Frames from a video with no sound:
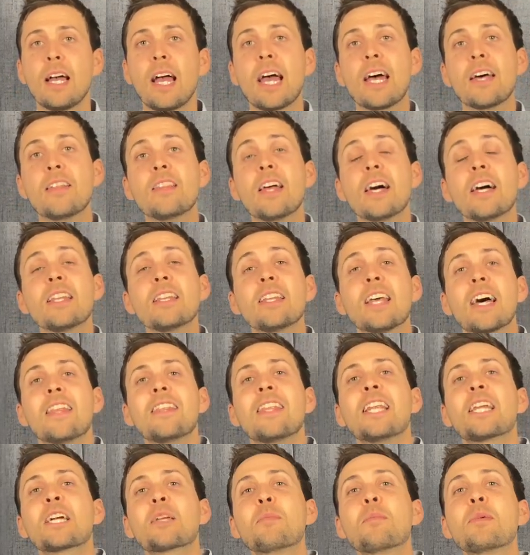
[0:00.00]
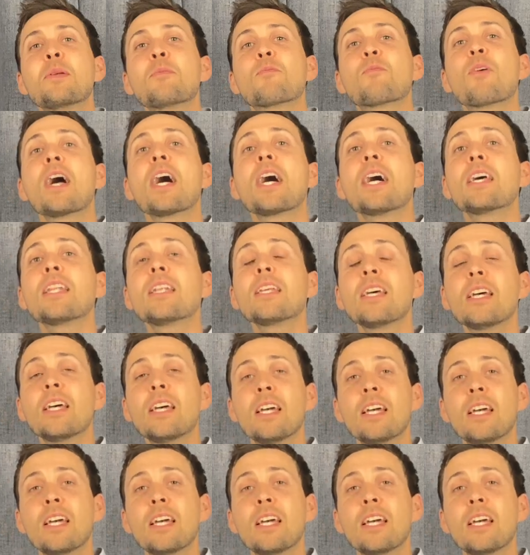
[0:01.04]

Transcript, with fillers: And then and then it can be ran